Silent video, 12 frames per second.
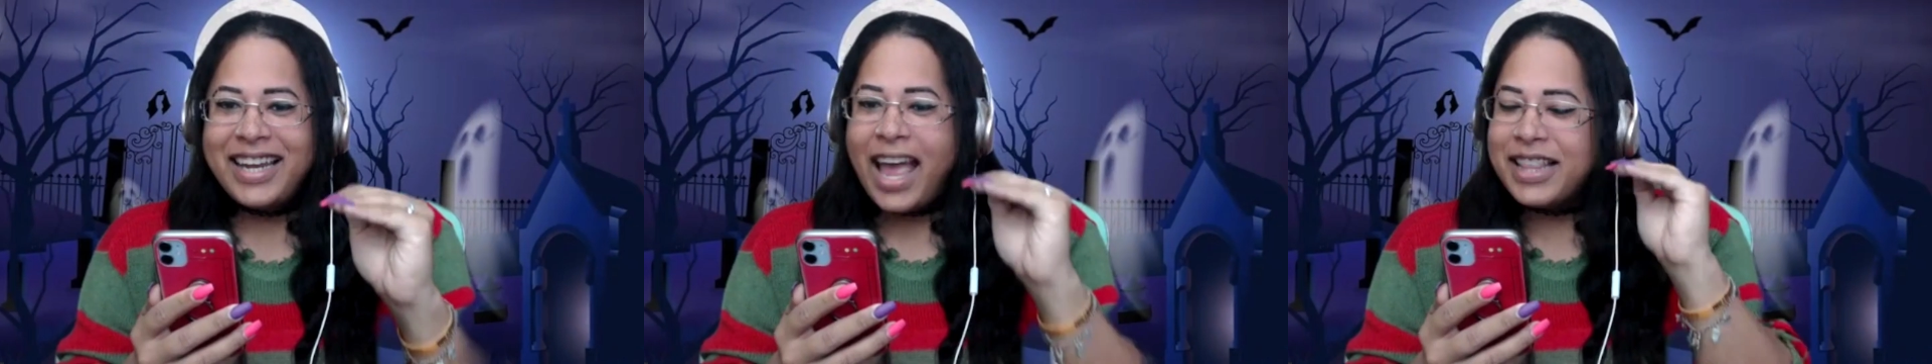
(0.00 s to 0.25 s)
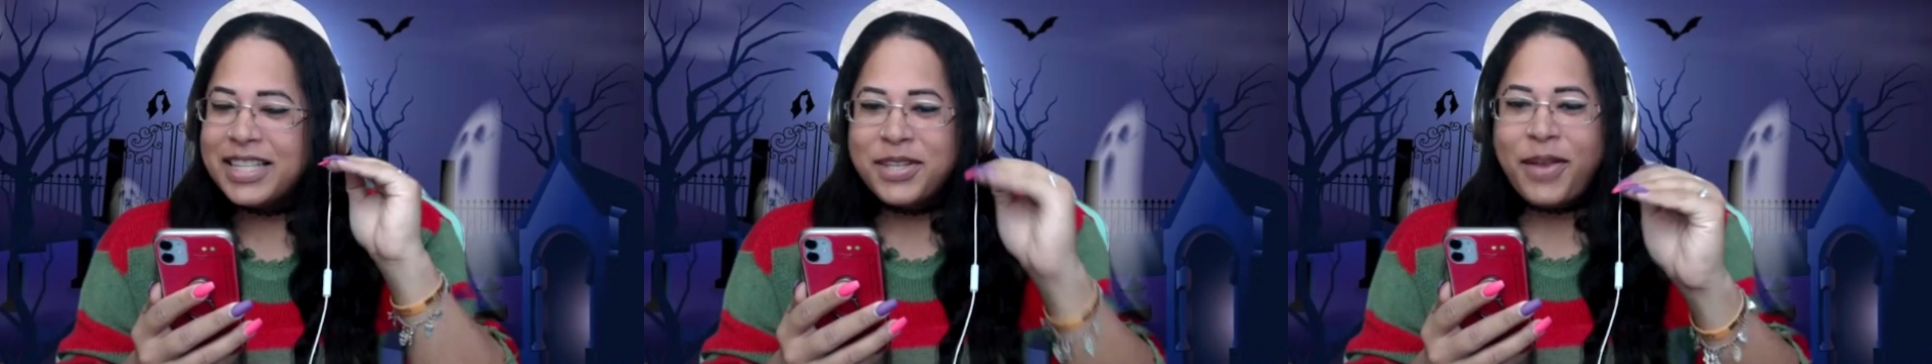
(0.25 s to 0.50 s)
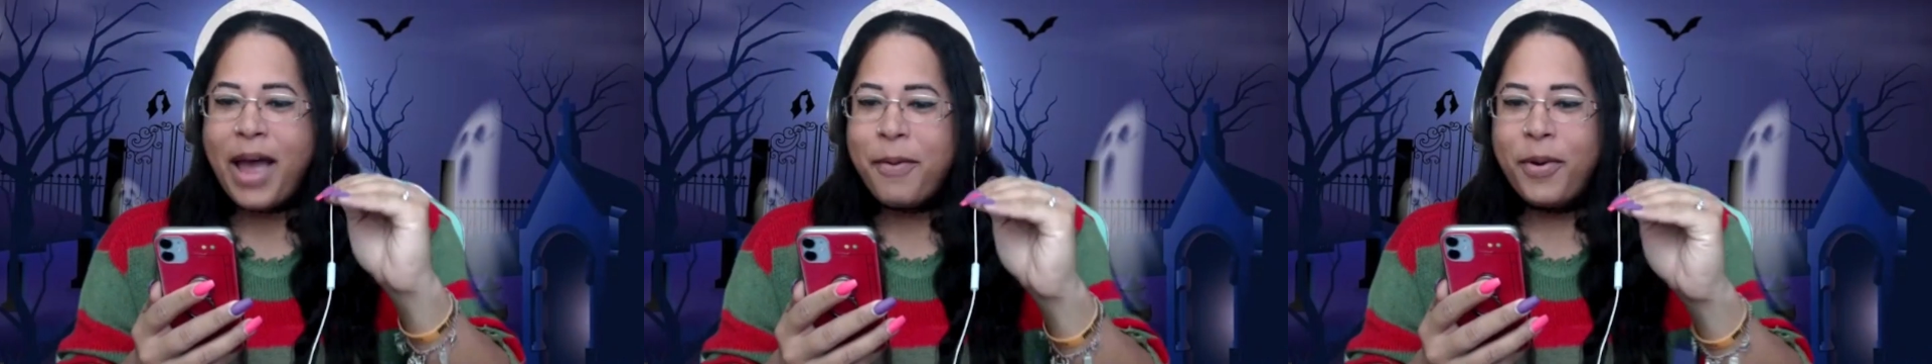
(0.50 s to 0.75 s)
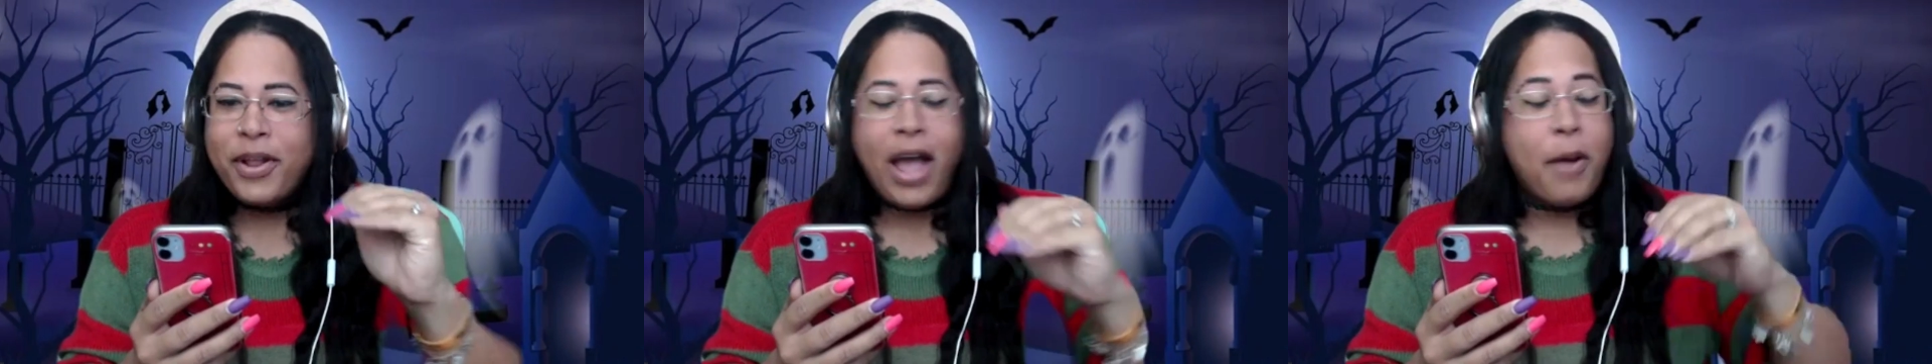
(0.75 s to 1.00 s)
Yeah,
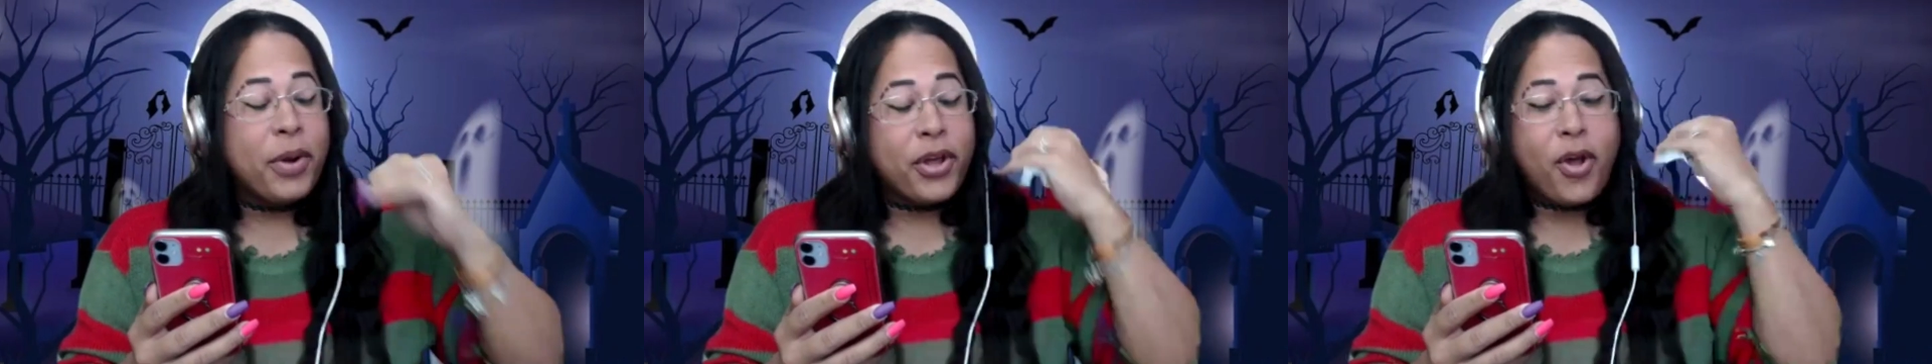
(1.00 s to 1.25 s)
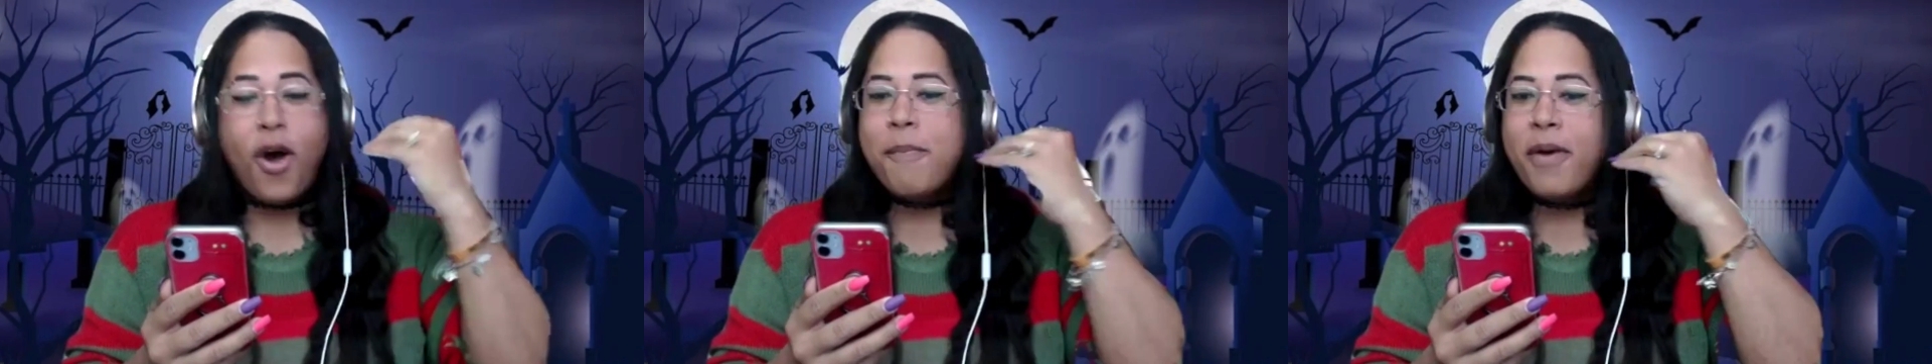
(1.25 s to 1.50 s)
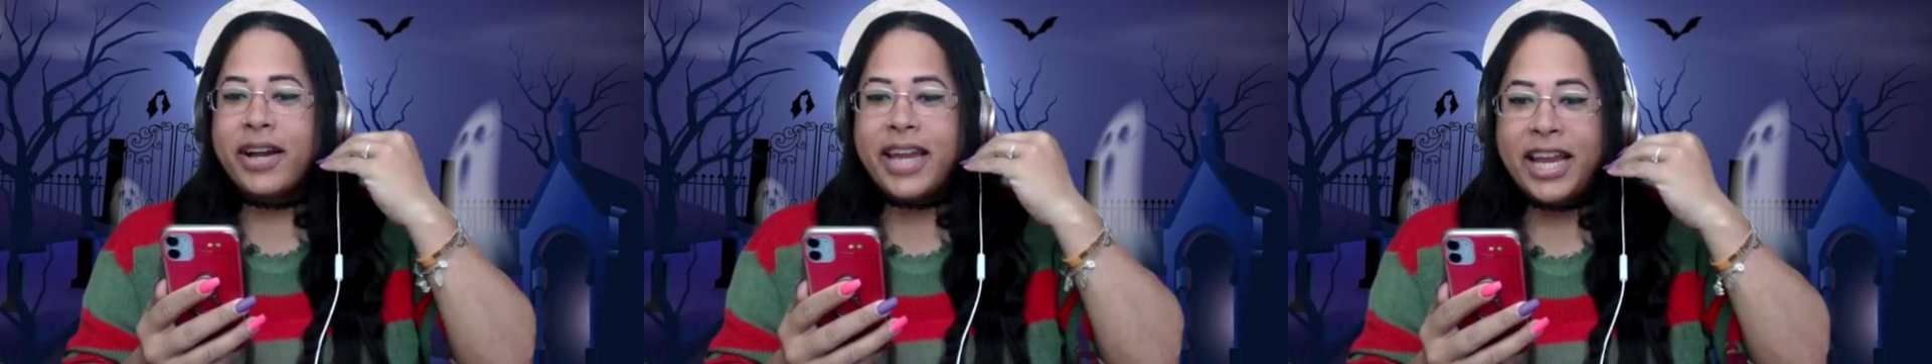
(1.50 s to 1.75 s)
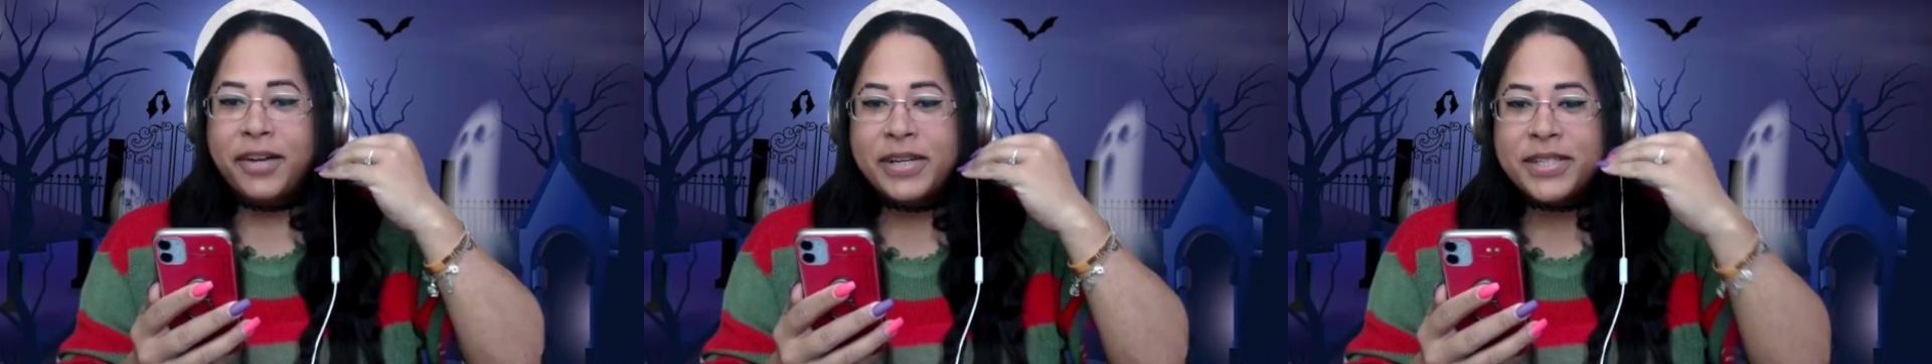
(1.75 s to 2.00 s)
I want to call
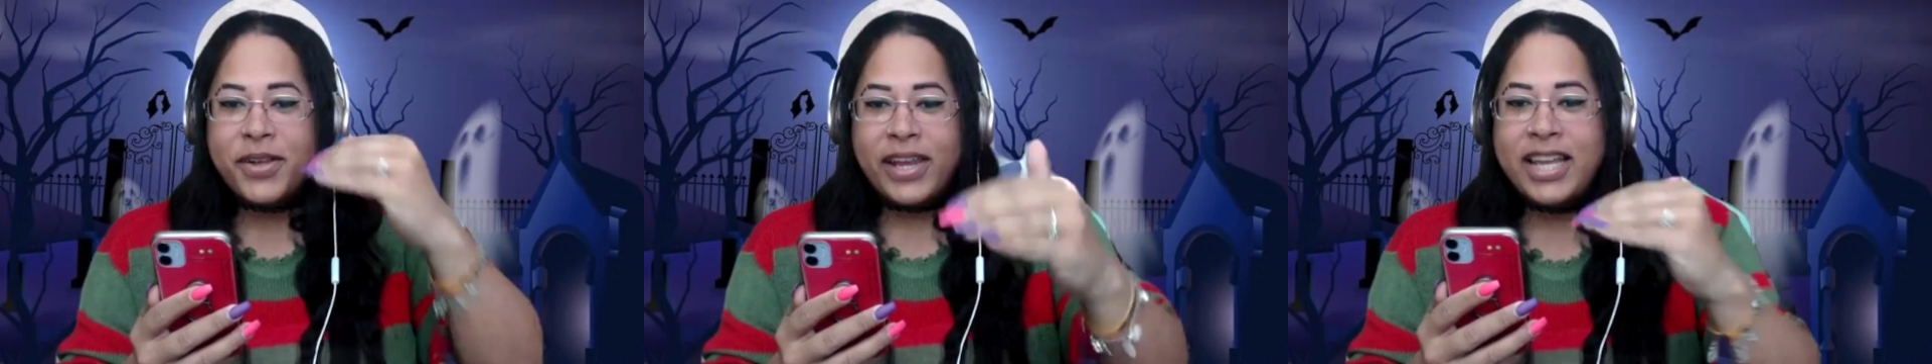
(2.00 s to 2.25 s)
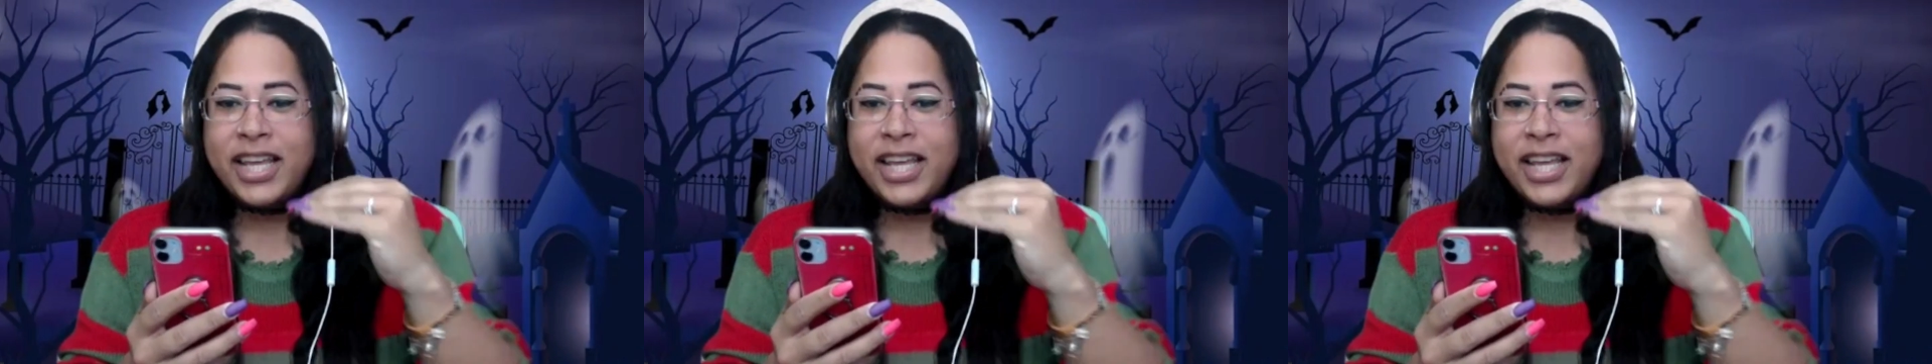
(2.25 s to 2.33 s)
Mark Henry so he can